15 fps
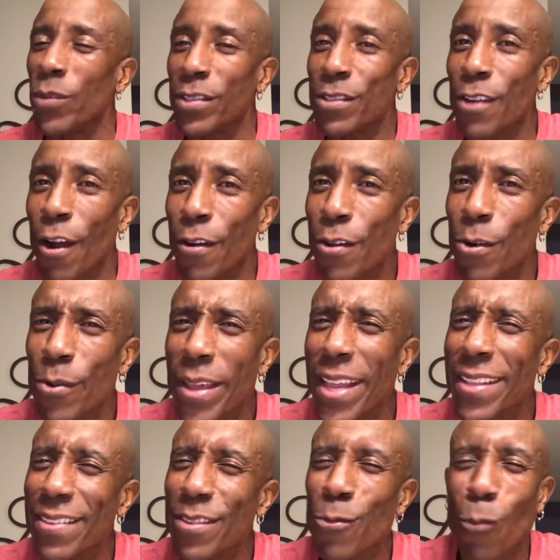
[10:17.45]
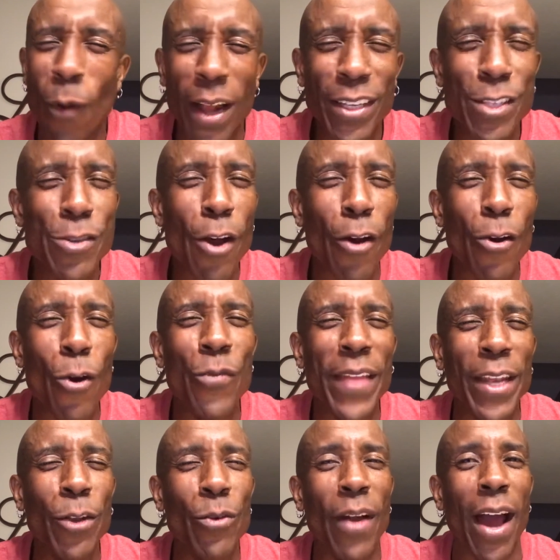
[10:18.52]
when Zarco get watch Zarco
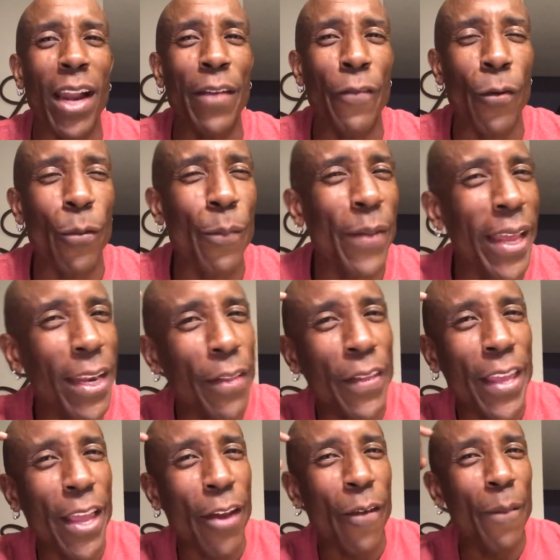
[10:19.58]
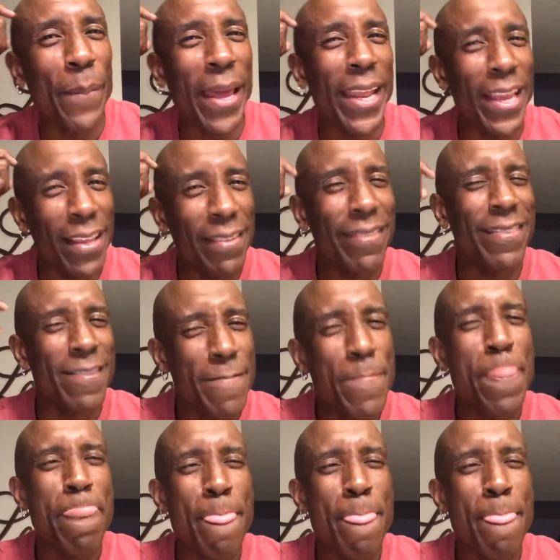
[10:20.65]
on that Ducati end of the year, man. He's